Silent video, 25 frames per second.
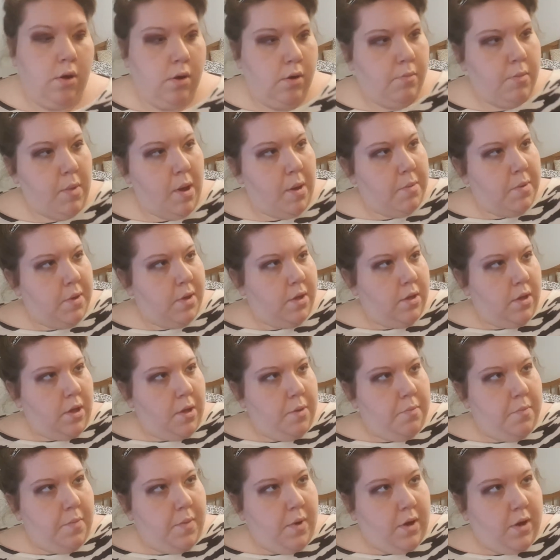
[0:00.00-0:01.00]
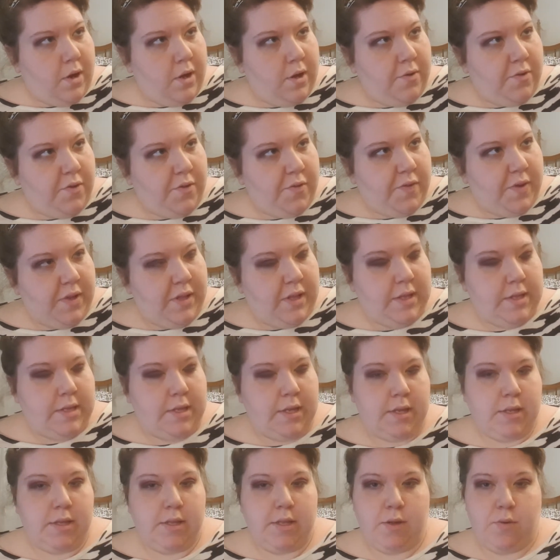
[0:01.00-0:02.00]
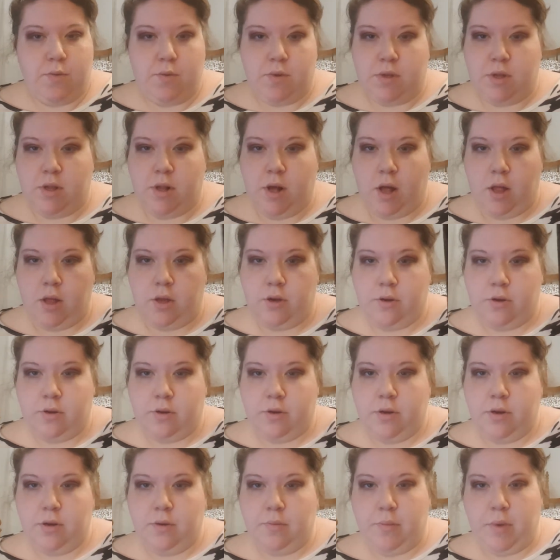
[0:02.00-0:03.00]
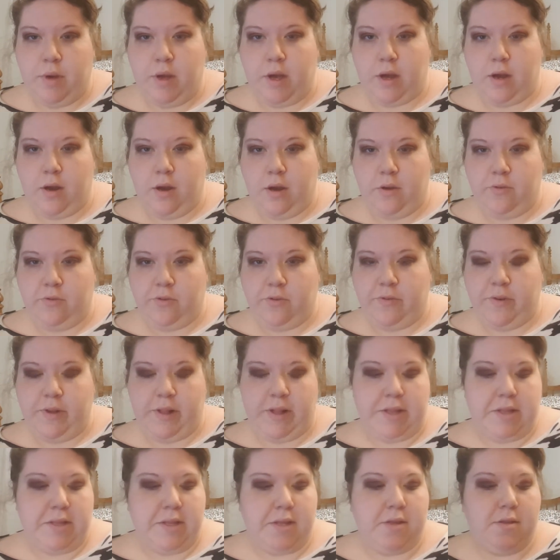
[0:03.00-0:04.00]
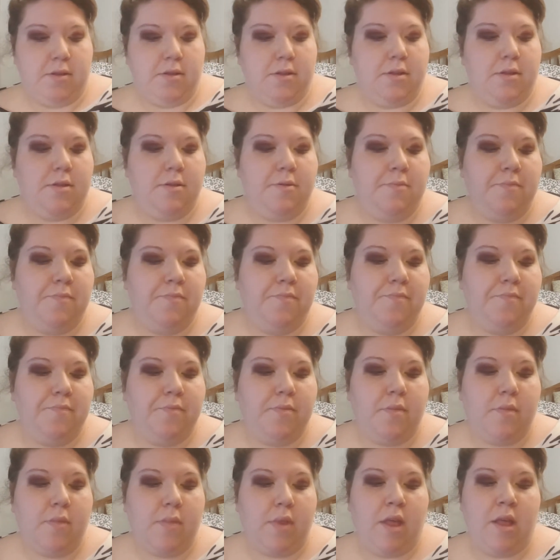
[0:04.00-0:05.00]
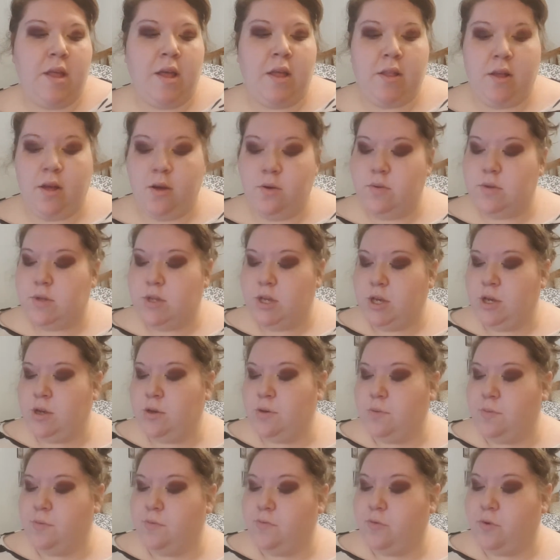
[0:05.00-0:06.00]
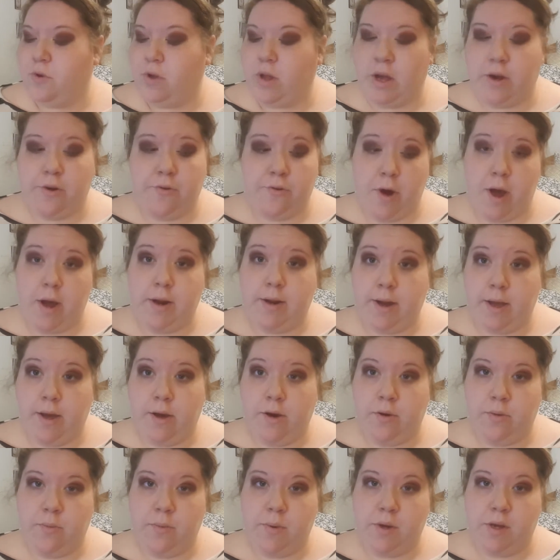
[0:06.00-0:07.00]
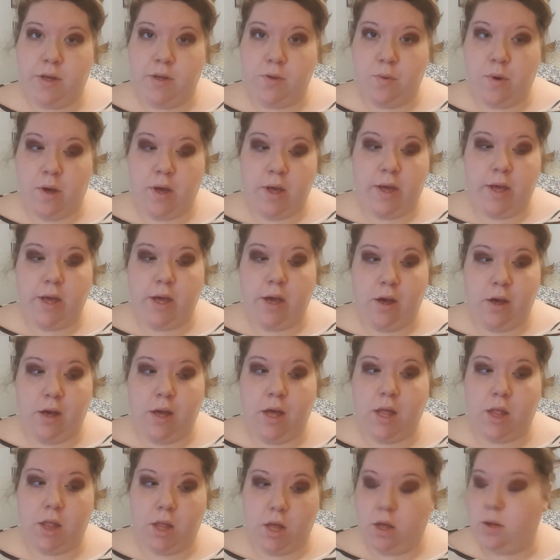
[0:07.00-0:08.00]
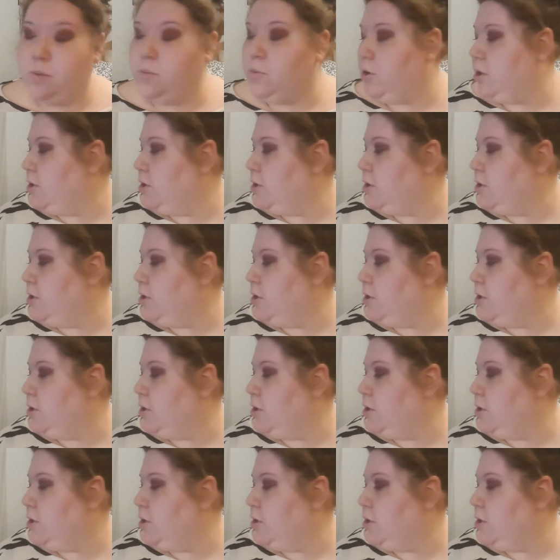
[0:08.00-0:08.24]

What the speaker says: Or maybe, nope, I got it for 50 cents. It was $1, but I got it for 50 cents. And I thought it was cute for like right now because I ain't got a lot of